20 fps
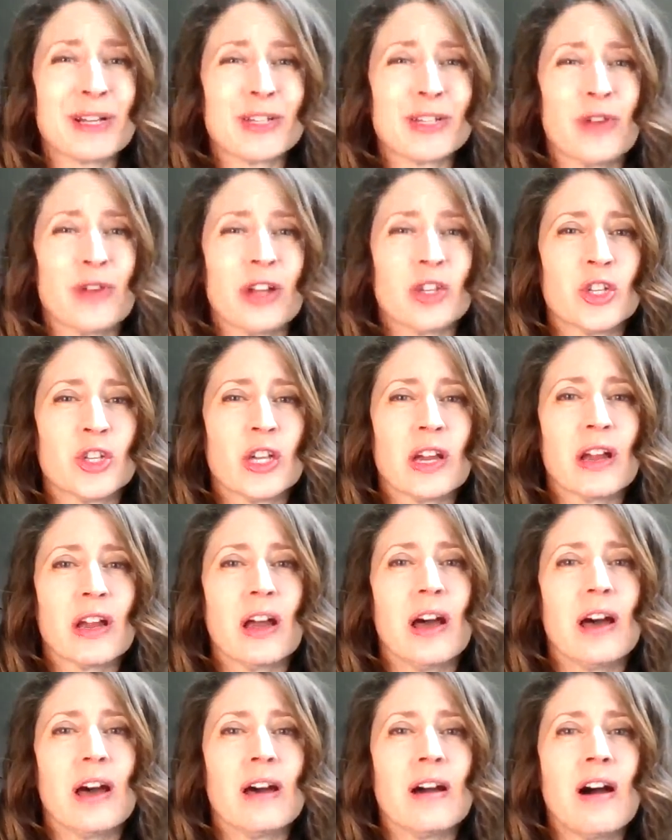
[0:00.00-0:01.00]
stretching
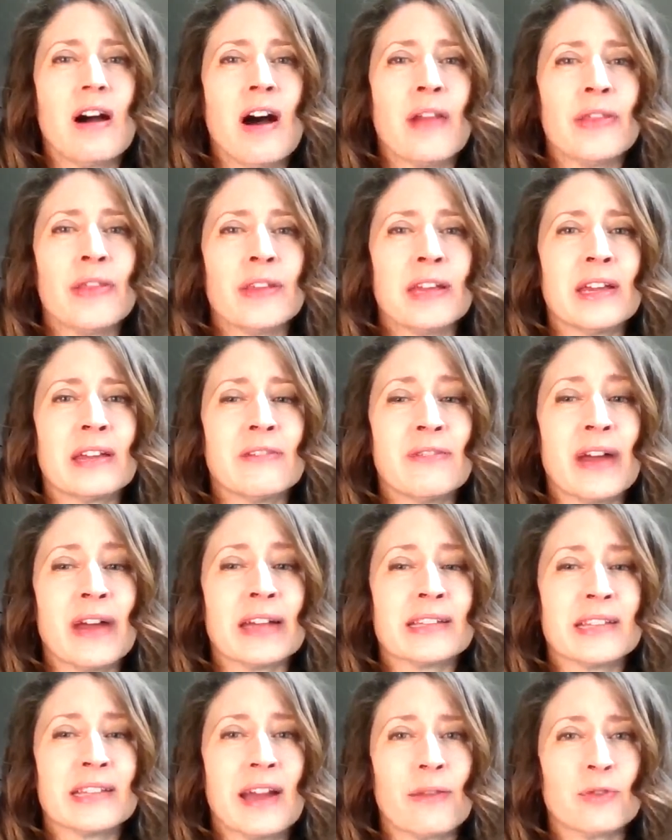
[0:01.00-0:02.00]
on the
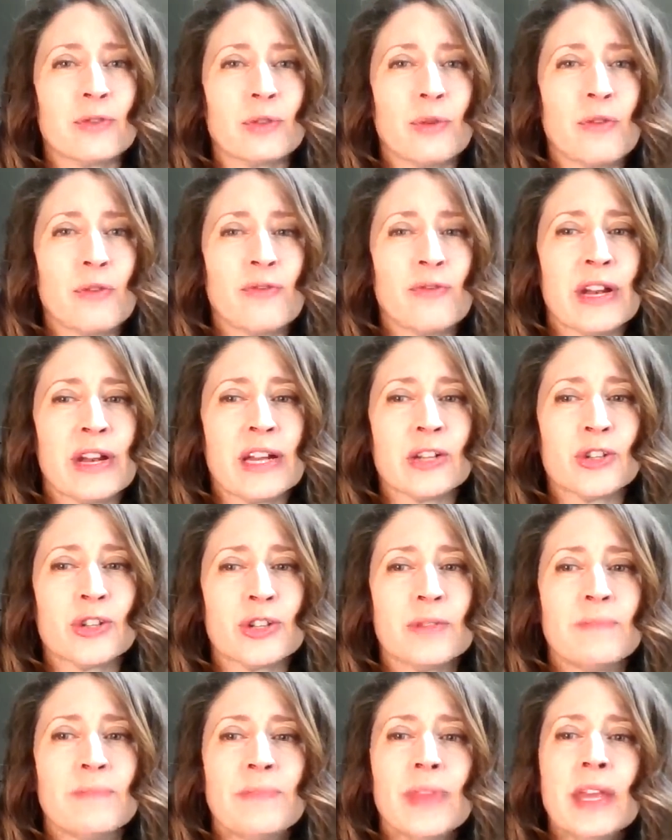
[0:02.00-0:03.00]
event after we're finished.